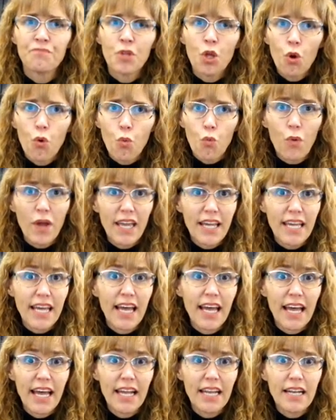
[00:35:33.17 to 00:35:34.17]
We
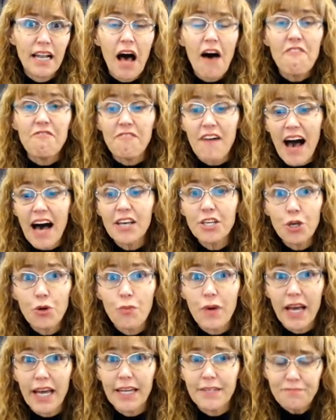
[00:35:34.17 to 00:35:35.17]
can
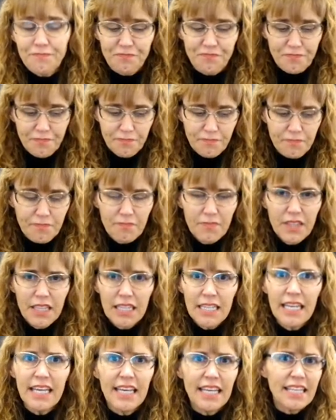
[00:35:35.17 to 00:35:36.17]
evaluate
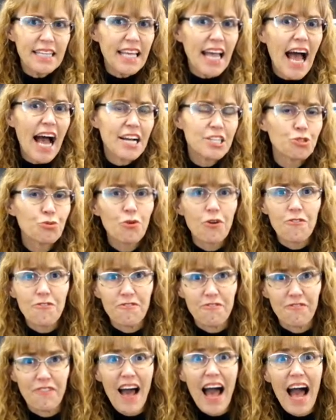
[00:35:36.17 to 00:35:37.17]
the actual
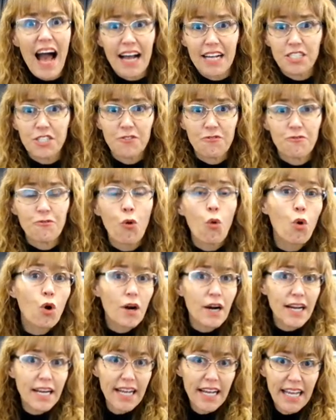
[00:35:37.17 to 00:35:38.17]
facts for
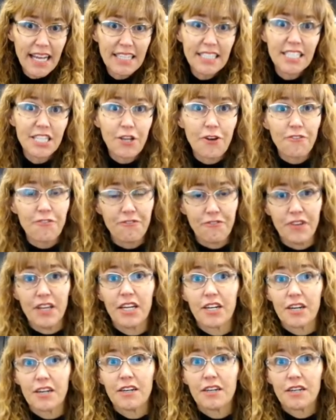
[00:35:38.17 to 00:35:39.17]
and against their
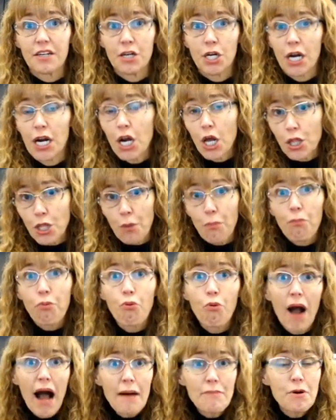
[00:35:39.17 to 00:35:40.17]
fear, the
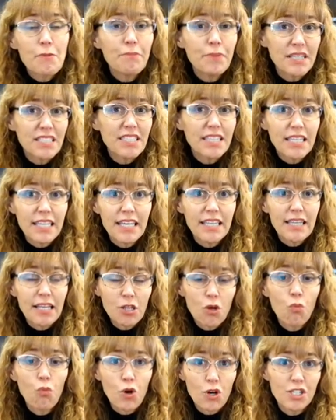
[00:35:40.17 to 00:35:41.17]
probability that the
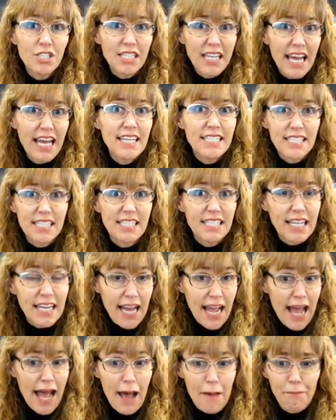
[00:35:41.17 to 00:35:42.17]
worst case is going to
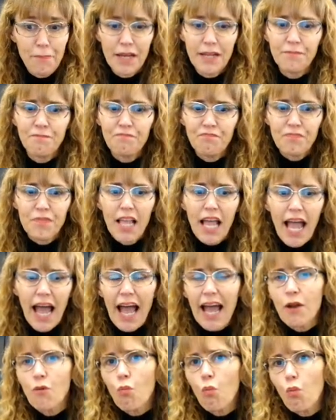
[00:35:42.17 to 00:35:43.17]
happen,
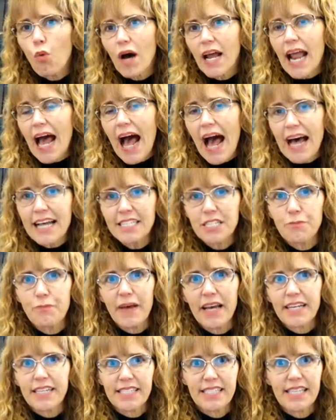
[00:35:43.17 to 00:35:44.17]
and what
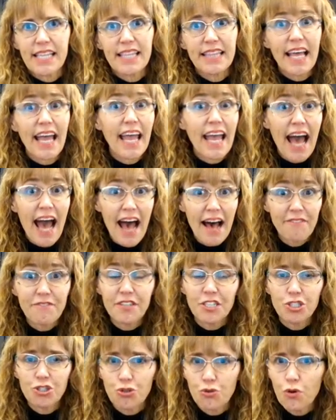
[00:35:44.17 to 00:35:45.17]
aspects that they have
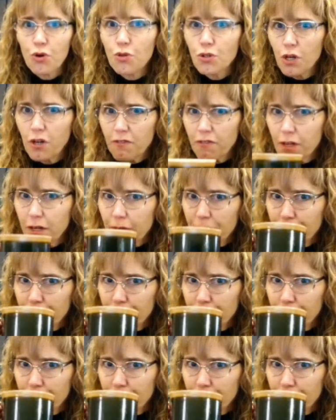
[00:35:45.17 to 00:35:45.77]
control over.